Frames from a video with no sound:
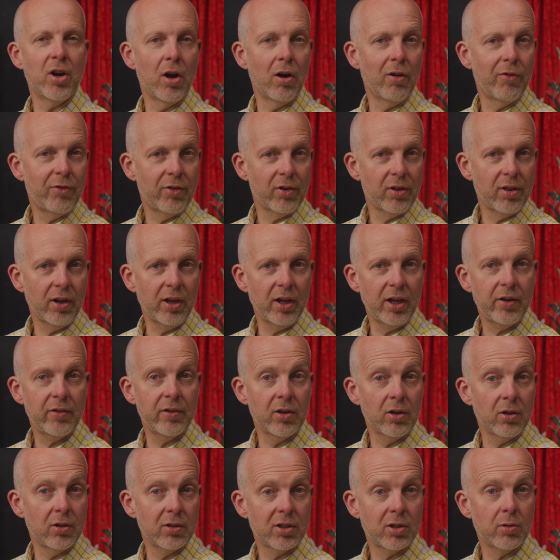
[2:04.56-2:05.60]
off with her and
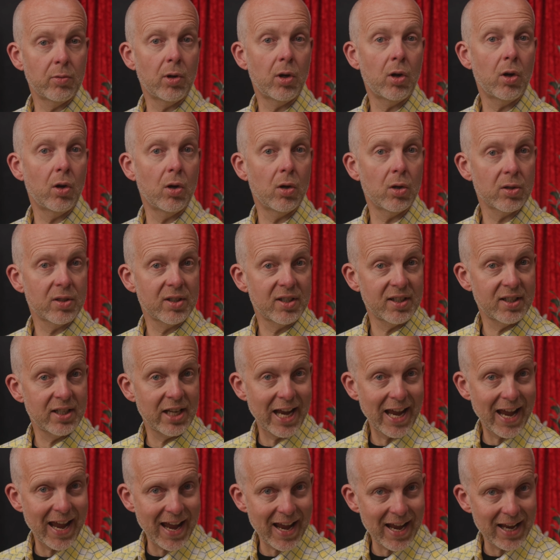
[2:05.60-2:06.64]
also a horse's
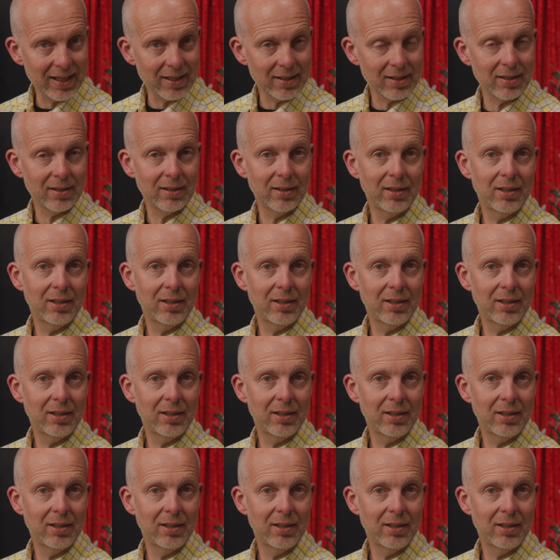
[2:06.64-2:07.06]
head,